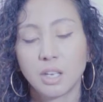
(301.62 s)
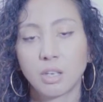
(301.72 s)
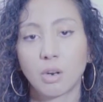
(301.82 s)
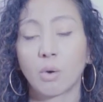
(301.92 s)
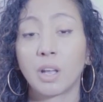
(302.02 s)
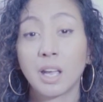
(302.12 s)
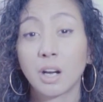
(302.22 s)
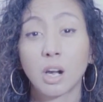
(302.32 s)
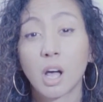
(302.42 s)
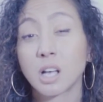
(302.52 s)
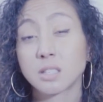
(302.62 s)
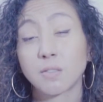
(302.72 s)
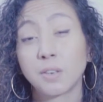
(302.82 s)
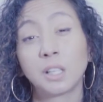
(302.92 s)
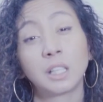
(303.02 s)
hair loss,
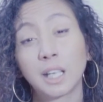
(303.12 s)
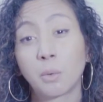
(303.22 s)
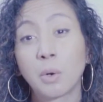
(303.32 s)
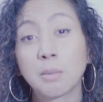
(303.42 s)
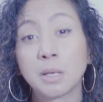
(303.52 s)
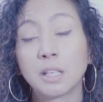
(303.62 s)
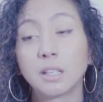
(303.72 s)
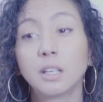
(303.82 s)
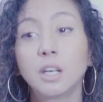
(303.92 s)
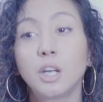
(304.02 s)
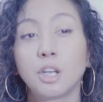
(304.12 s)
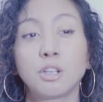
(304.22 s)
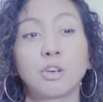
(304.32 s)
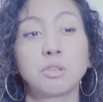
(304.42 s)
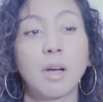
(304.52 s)
feeling like women,
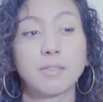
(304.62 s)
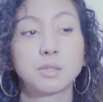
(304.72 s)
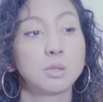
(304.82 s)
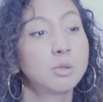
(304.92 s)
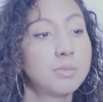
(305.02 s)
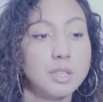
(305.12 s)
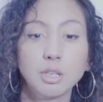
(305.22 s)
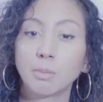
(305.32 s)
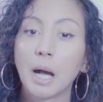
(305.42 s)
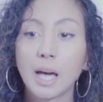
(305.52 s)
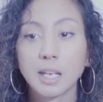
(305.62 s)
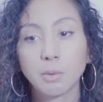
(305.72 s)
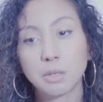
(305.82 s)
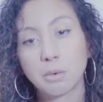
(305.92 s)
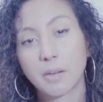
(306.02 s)
you have tubes in your
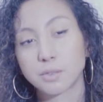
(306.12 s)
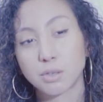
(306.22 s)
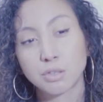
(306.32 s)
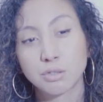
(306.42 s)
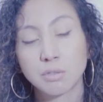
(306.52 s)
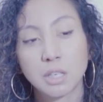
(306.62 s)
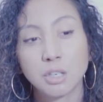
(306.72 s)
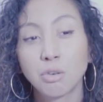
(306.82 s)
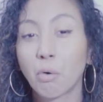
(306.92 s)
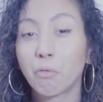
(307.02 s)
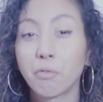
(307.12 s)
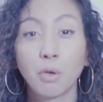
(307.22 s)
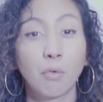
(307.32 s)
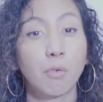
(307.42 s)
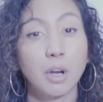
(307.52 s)
body when you have surgery, you don't
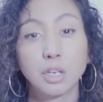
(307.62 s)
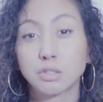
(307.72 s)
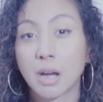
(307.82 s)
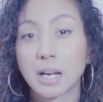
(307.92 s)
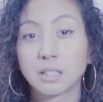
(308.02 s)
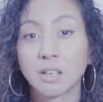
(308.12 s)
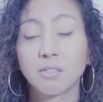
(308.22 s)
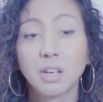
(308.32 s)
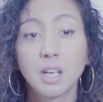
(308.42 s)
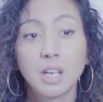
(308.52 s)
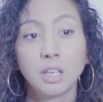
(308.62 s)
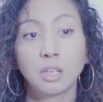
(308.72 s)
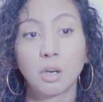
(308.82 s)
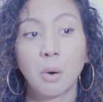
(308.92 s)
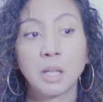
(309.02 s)
feel very attractive,
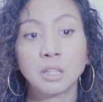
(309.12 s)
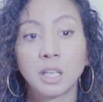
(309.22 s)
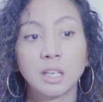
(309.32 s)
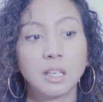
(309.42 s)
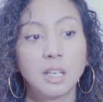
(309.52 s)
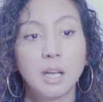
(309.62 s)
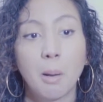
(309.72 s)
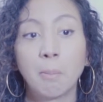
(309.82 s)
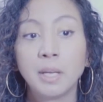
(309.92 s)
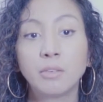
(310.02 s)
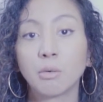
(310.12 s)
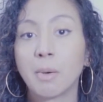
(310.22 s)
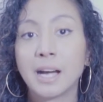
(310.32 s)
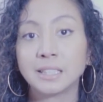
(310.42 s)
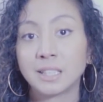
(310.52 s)
and then being
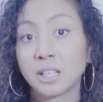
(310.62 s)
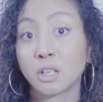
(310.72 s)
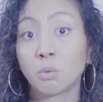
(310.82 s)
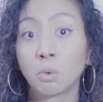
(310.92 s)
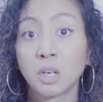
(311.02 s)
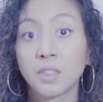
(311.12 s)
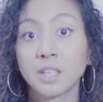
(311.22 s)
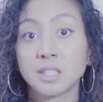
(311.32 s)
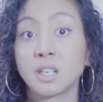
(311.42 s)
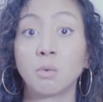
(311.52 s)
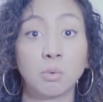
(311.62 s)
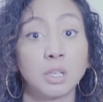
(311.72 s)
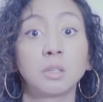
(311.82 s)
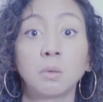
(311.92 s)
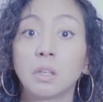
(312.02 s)
reminded that your worth isn't in
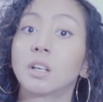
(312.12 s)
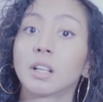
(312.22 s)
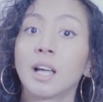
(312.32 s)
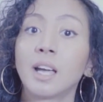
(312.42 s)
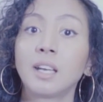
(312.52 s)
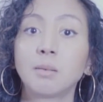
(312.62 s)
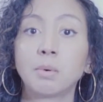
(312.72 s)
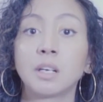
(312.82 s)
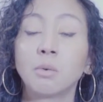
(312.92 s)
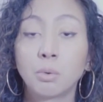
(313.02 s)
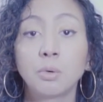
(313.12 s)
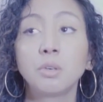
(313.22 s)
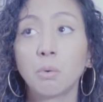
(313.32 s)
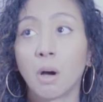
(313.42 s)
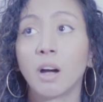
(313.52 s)
what you look like, but in who
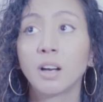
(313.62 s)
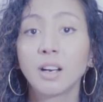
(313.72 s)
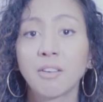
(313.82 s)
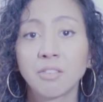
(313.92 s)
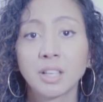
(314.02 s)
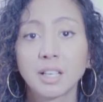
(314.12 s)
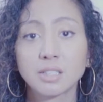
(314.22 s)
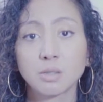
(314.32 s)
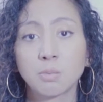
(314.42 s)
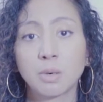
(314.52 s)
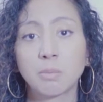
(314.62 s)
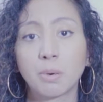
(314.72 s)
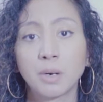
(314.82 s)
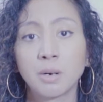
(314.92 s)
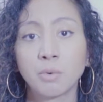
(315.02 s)
you are, I feel like it's super
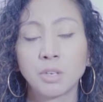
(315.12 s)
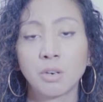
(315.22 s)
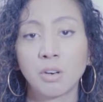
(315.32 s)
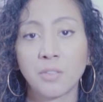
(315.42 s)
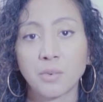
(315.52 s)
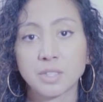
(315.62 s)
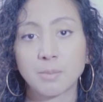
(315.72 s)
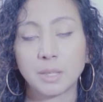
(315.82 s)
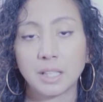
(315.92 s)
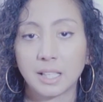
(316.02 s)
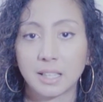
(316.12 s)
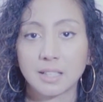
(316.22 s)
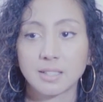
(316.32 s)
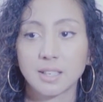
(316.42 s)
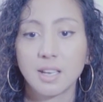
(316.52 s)
important when you're going through something like
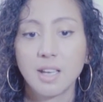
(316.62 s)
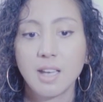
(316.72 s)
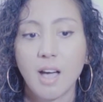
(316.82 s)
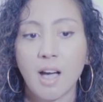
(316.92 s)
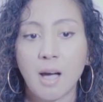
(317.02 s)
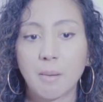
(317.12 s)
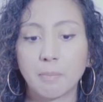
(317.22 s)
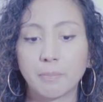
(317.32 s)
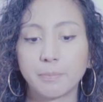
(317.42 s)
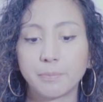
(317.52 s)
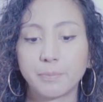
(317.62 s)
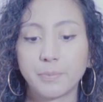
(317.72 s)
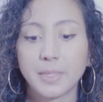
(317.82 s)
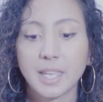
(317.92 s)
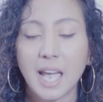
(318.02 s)
this. And
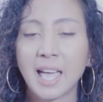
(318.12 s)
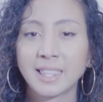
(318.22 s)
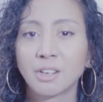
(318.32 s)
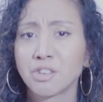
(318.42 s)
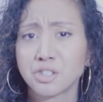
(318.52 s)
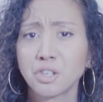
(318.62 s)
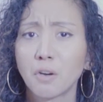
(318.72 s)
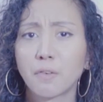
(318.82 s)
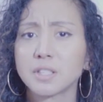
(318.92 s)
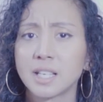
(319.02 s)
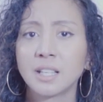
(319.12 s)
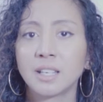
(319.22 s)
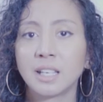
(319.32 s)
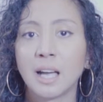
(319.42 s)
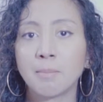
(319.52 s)
then also your
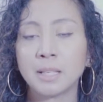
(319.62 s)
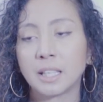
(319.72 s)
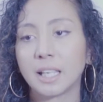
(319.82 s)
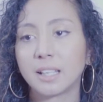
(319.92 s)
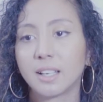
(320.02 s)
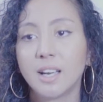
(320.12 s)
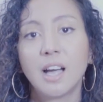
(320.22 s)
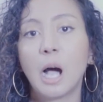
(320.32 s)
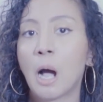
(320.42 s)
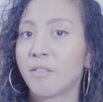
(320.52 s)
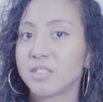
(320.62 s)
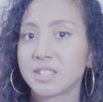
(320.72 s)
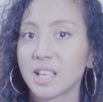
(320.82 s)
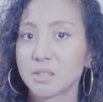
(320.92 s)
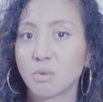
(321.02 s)
fertility. I mean, like,
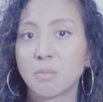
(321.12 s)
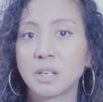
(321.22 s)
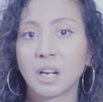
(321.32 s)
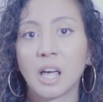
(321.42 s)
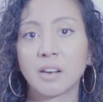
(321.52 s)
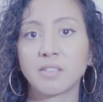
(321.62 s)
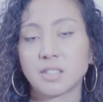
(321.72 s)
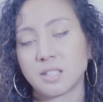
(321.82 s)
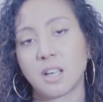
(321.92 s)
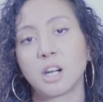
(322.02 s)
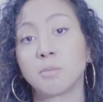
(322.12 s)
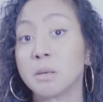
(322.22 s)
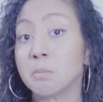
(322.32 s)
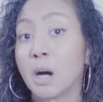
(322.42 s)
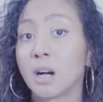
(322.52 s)
obviously as women, a lot of us desire to
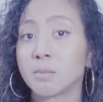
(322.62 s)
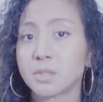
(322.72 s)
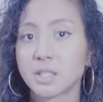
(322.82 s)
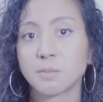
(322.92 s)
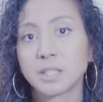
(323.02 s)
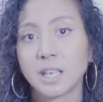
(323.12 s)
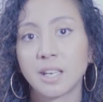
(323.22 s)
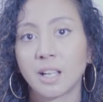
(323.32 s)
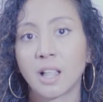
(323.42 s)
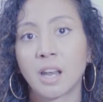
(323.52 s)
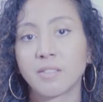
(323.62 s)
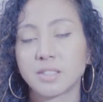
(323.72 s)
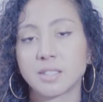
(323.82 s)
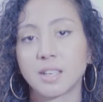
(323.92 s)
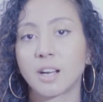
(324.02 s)
be moms someday. A lot of
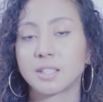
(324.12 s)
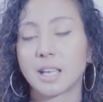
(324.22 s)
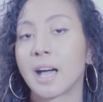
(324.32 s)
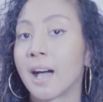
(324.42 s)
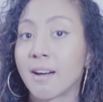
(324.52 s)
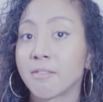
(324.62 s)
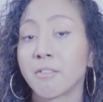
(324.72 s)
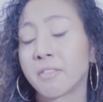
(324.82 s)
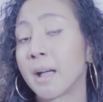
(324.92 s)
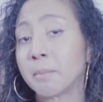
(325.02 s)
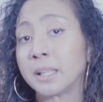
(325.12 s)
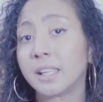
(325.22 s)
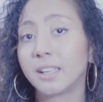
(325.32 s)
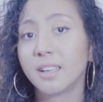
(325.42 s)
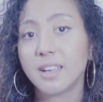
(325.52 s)
us desire to have a
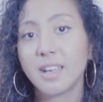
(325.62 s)
family.